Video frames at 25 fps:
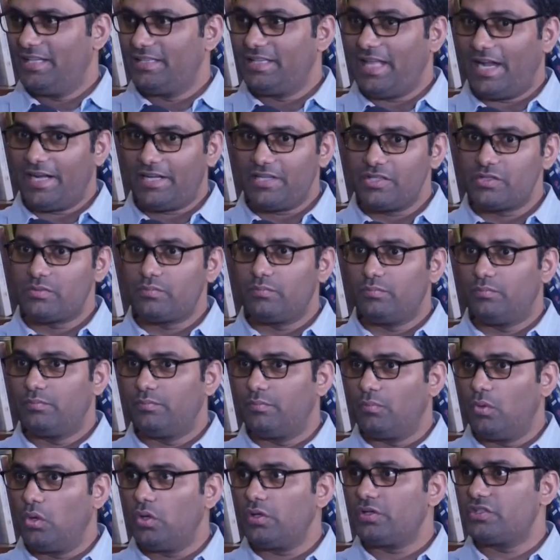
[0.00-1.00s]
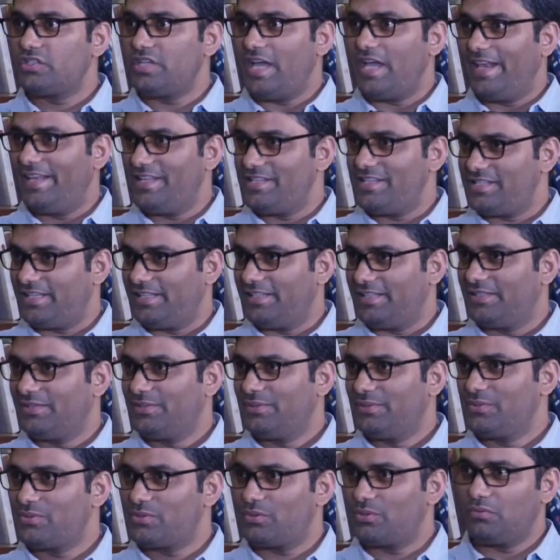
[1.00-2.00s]
And that is more challenging.
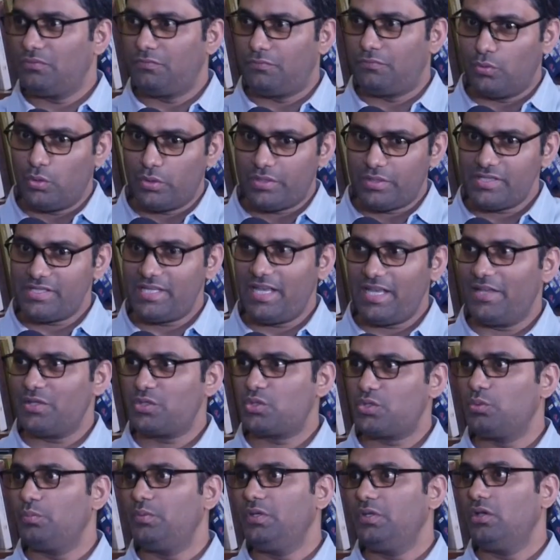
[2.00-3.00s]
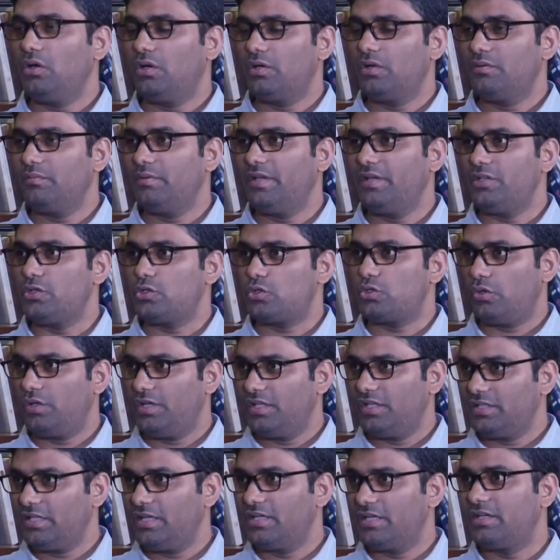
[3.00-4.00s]
So the focus has to be on
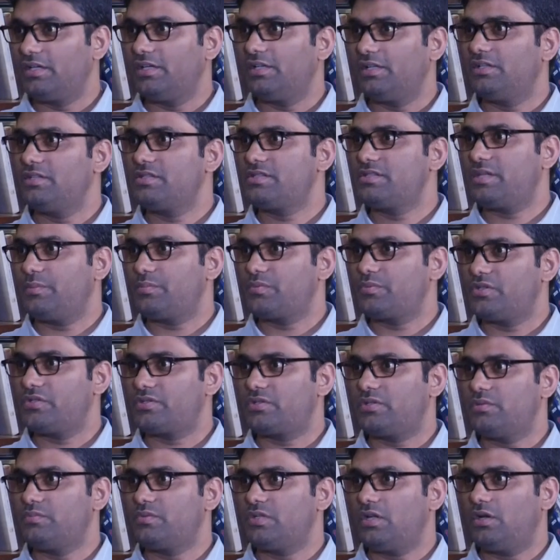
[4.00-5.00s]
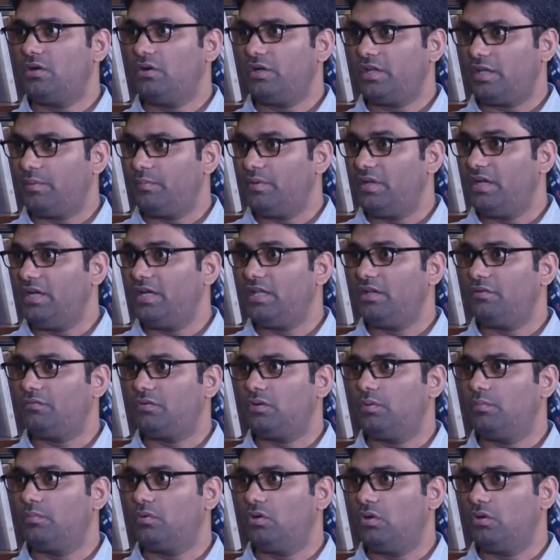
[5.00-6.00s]
ensuring that critical subsystems are not emanating
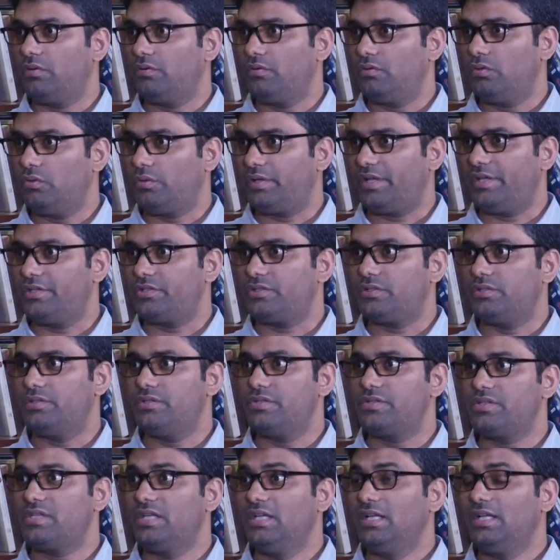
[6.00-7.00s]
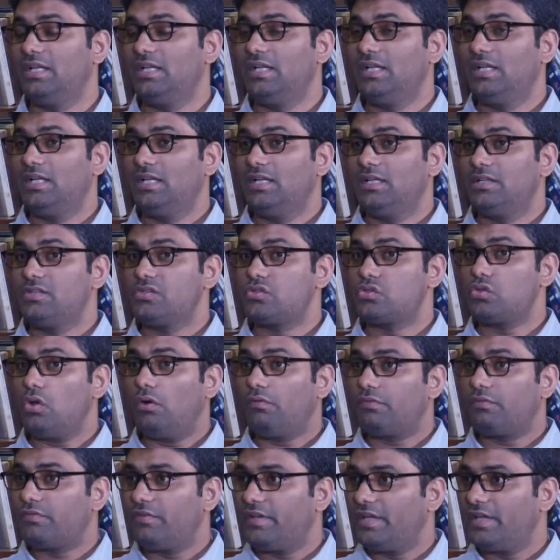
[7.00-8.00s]
from wrong locations.
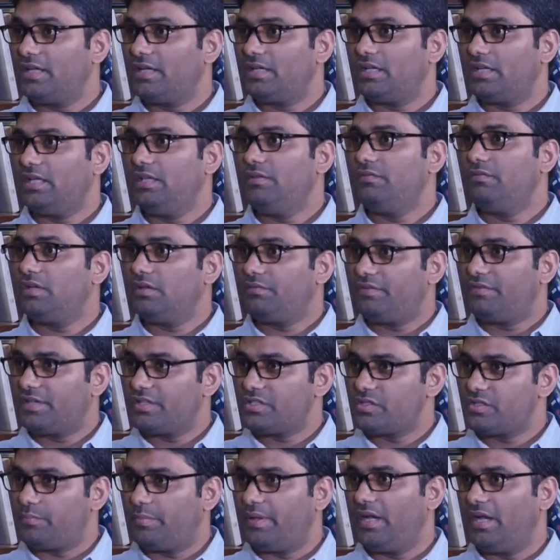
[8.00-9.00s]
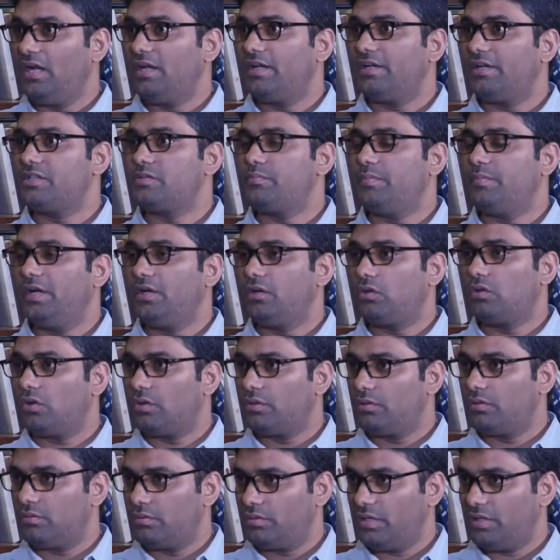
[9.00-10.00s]
Software, even if it is built, it's built
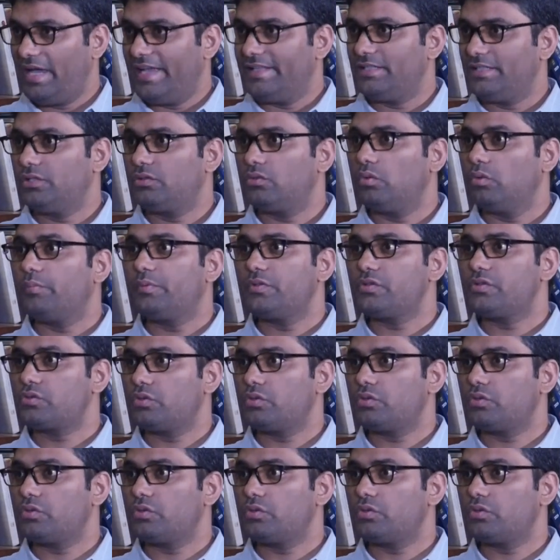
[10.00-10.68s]
on either open